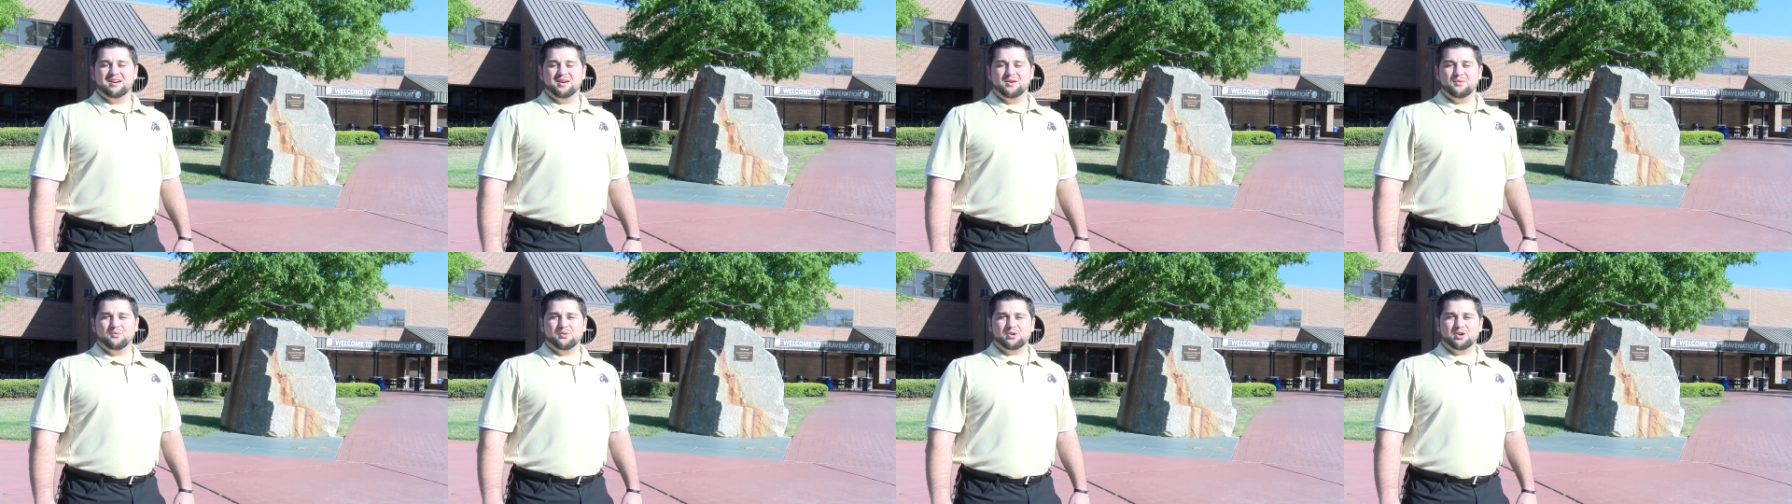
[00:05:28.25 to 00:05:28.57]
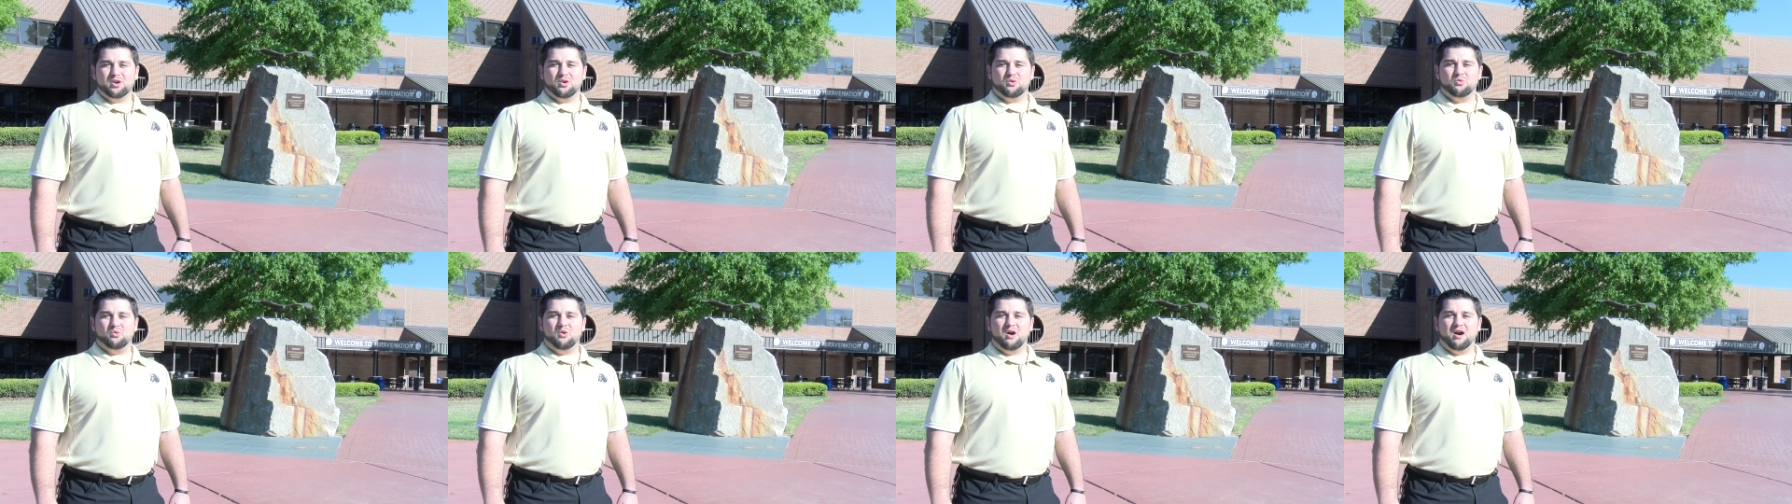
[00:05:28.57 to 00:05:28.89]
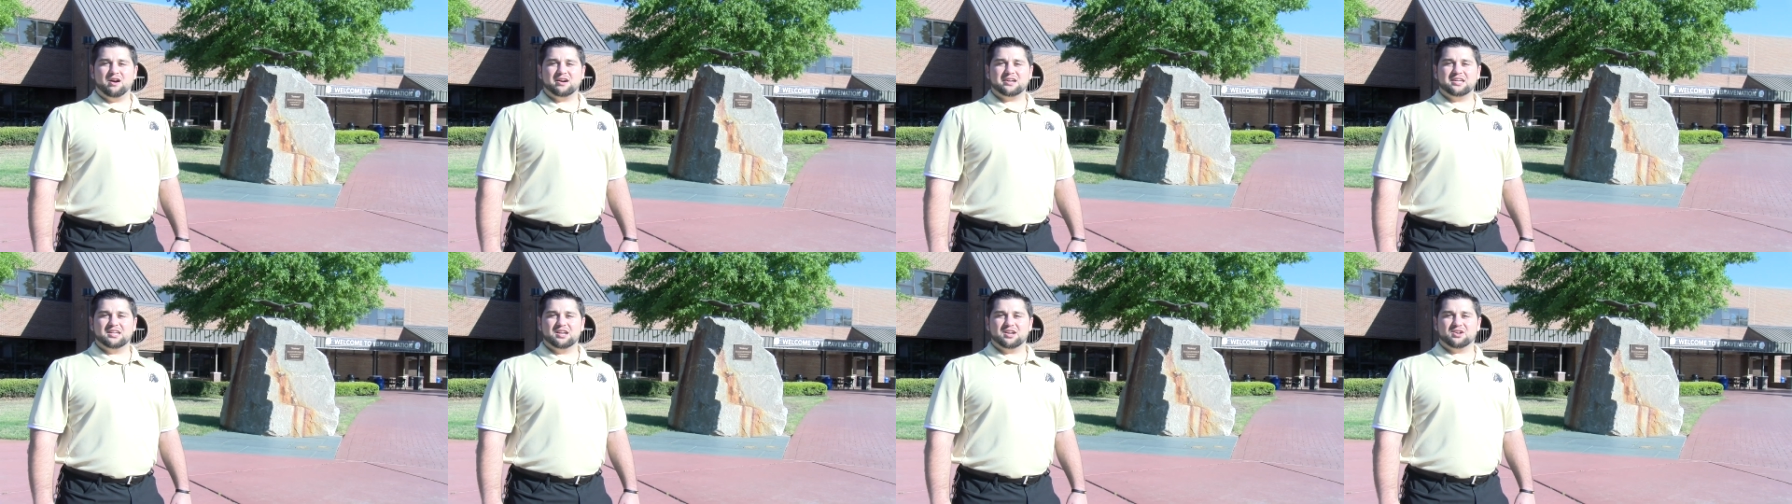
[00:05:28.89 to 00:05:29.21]
When you're
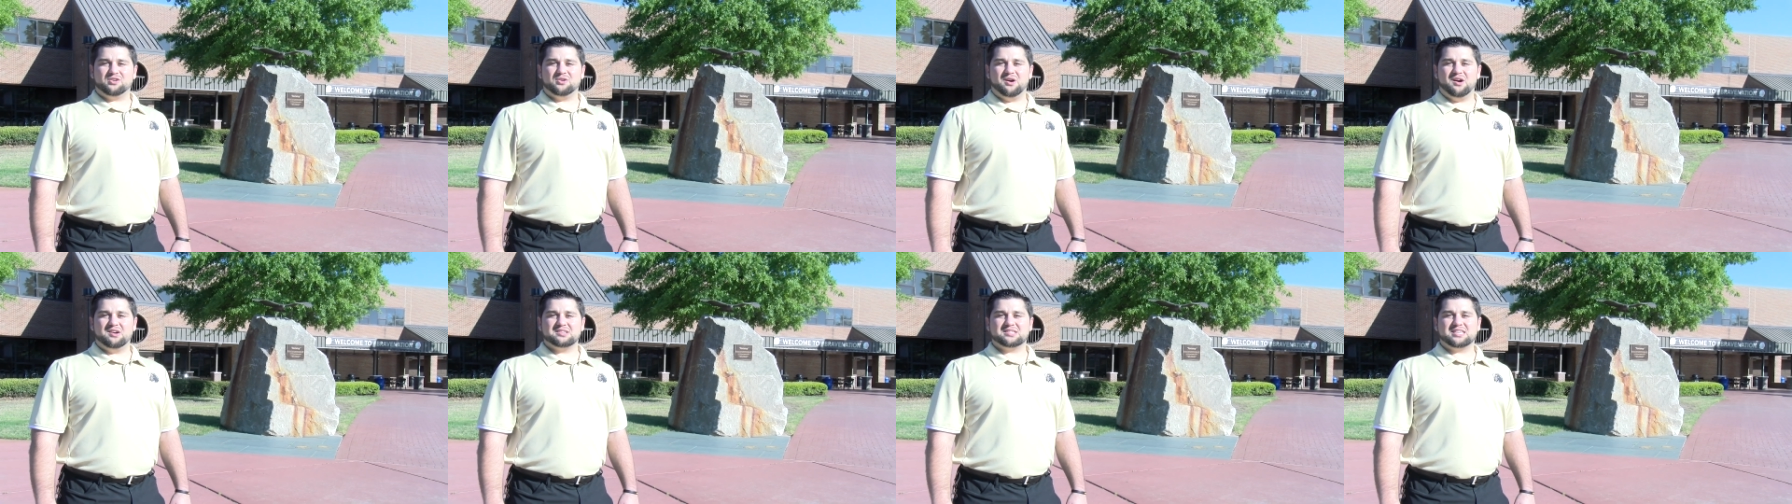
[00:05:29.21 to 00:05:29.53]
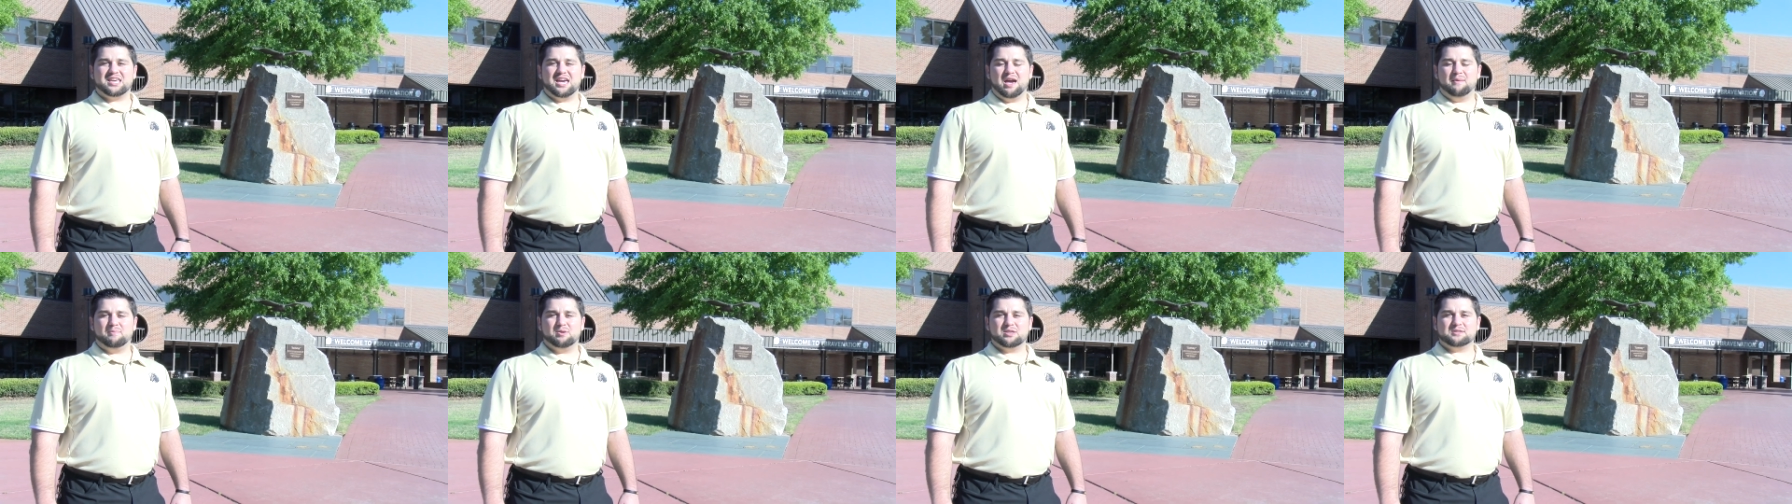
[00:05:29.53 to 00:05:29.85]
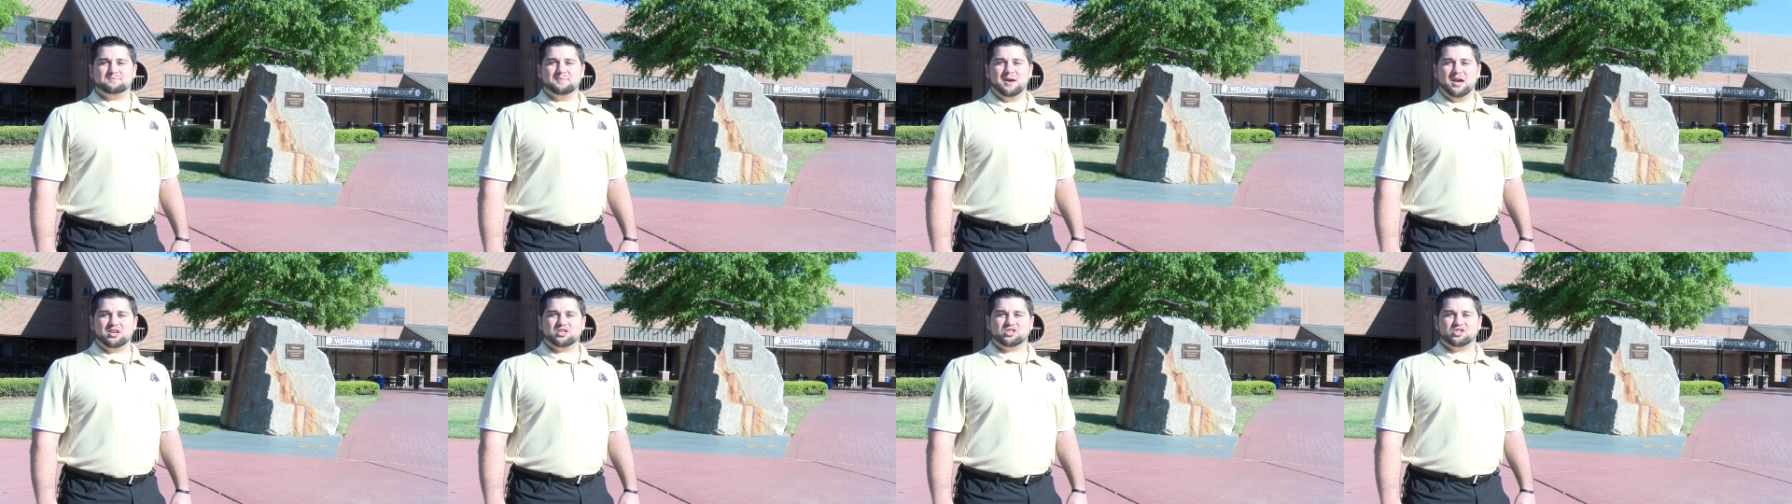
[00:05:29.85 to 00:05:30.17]
walking across campus,
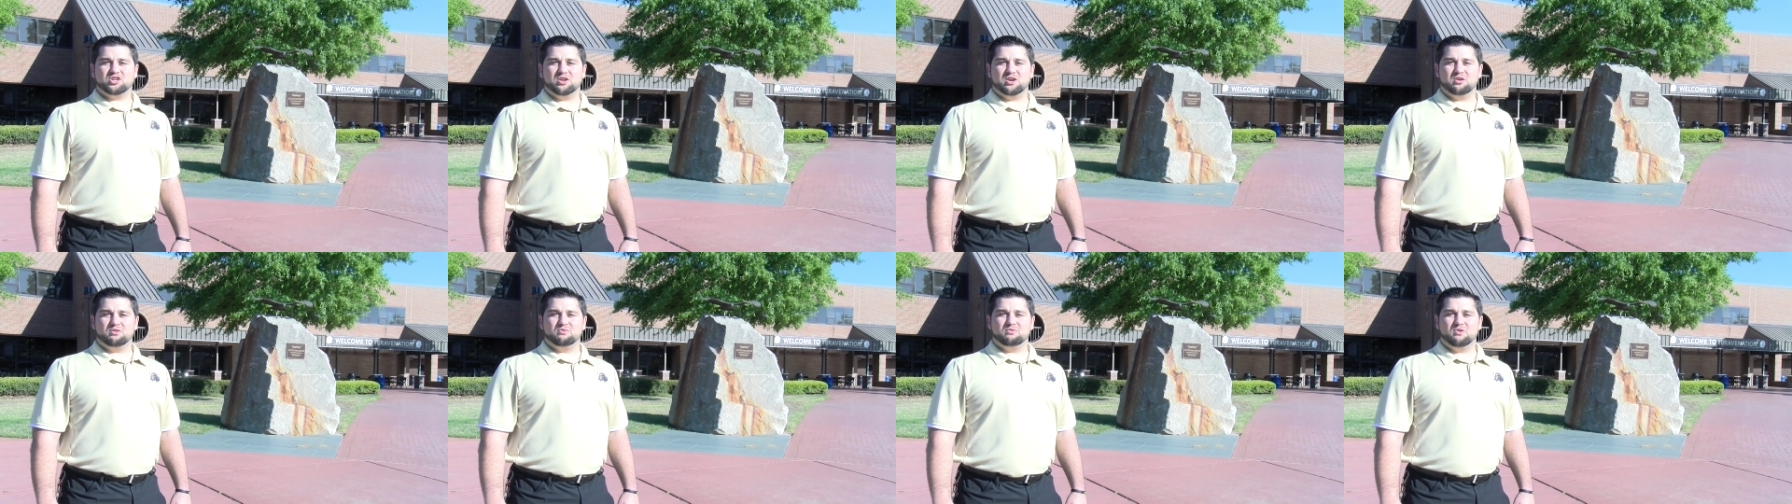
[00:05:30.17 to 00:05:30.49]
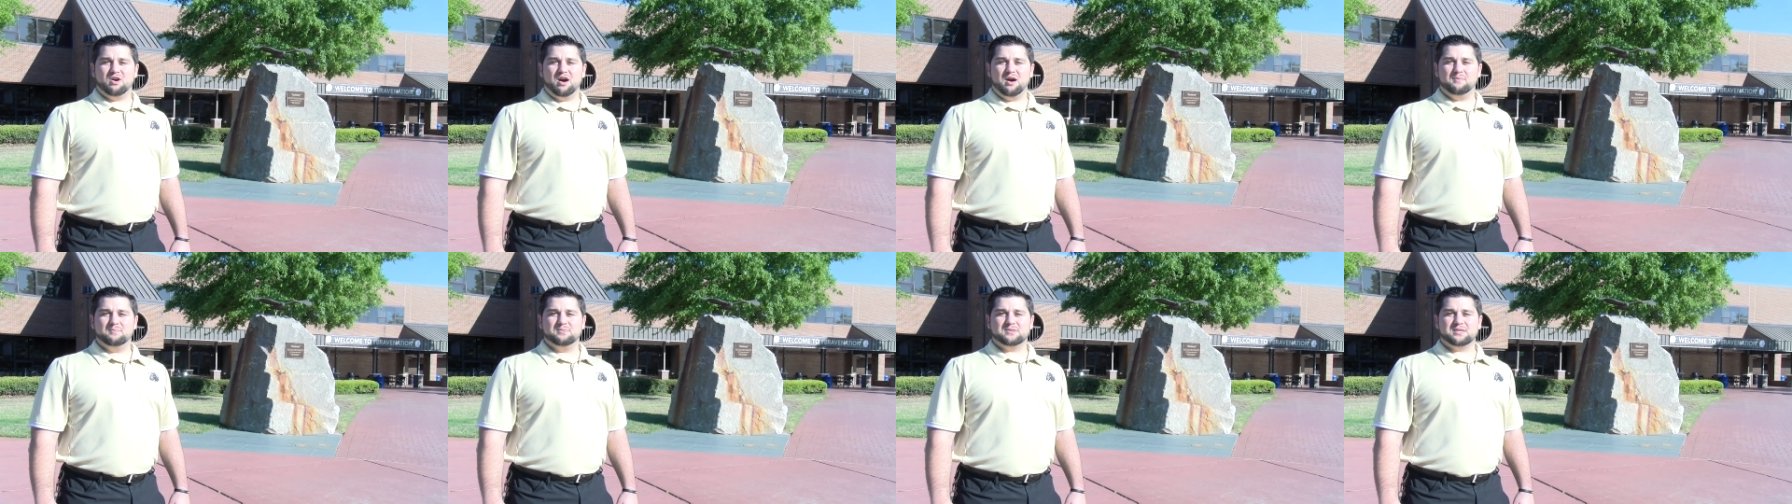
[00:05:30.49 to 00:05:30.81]
make sure to rub